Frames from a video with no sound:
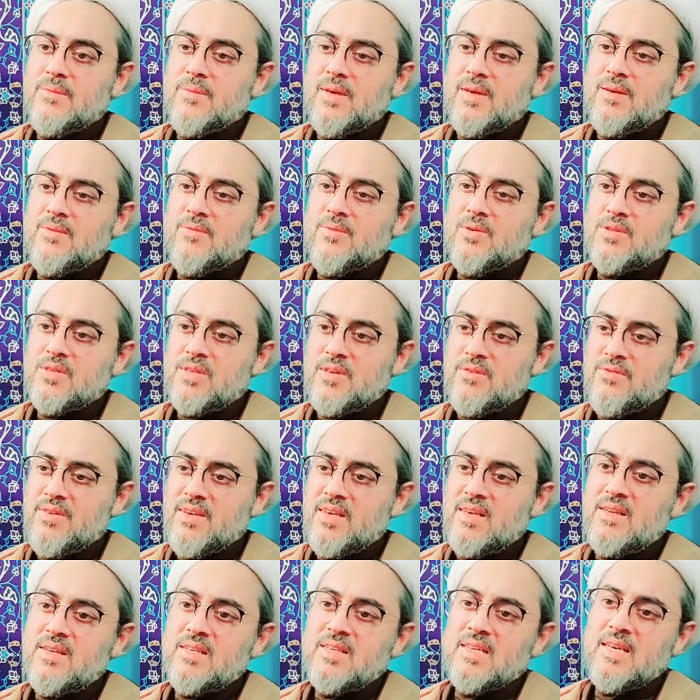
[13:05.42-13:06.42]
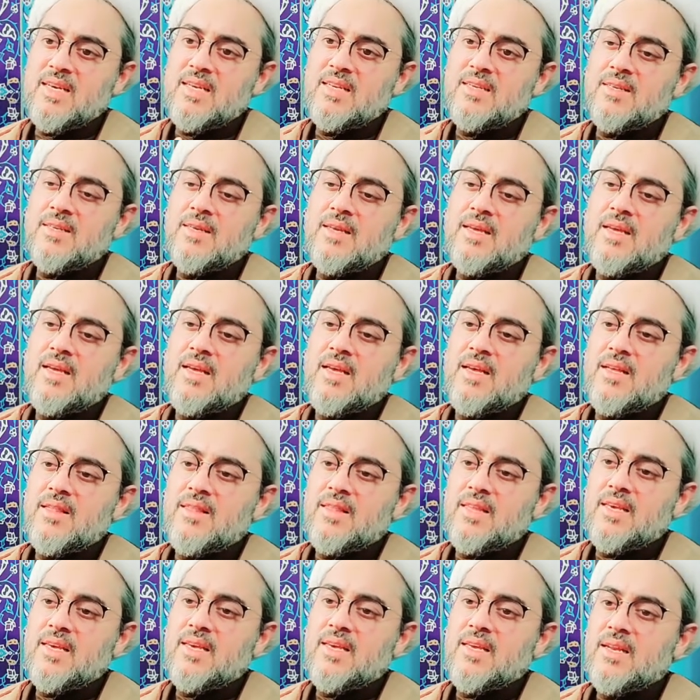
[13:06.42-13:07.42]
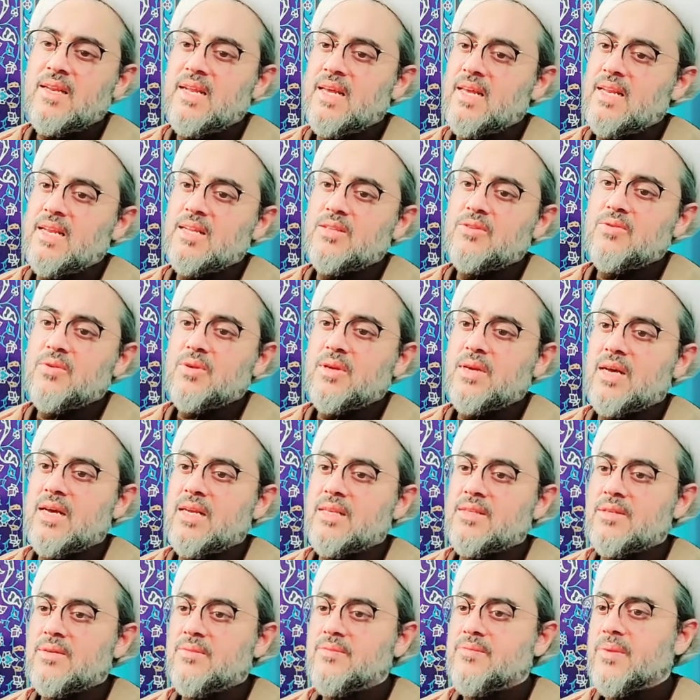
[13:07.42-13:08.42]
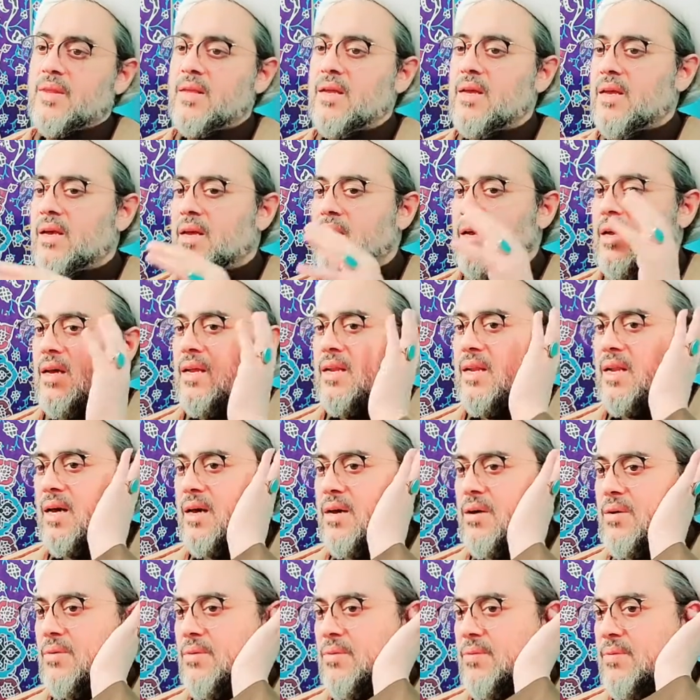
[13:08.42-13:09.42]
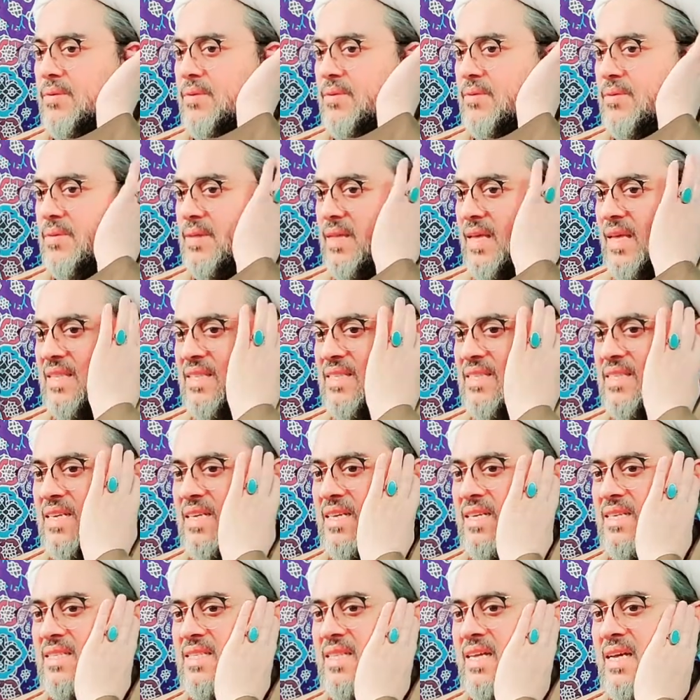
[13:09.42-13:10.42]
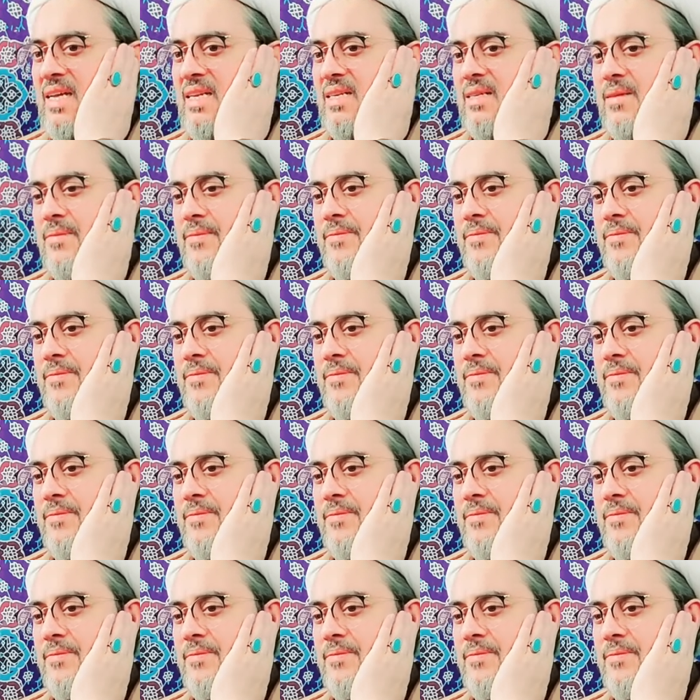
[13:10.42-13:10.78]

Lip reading: was revealed in the Laylatul Qadr. Now then says that